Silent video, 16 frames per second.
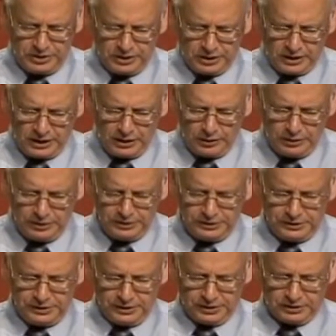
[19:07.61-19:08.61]
that
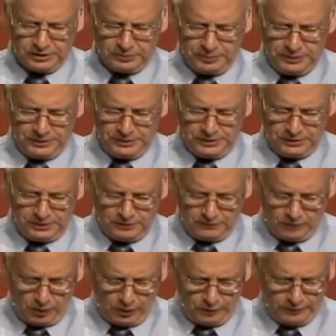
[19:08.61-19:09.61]
carries the expenses
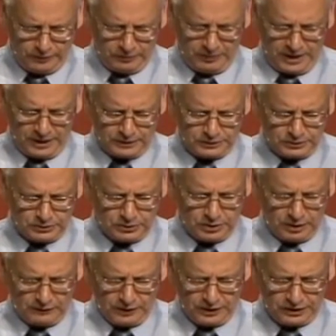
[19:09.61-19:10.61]
involved in master's
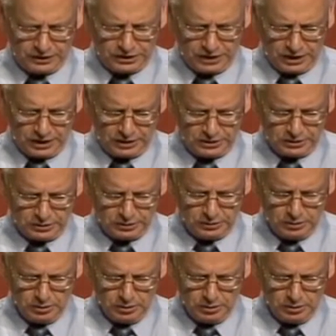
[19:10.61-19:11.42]
level education.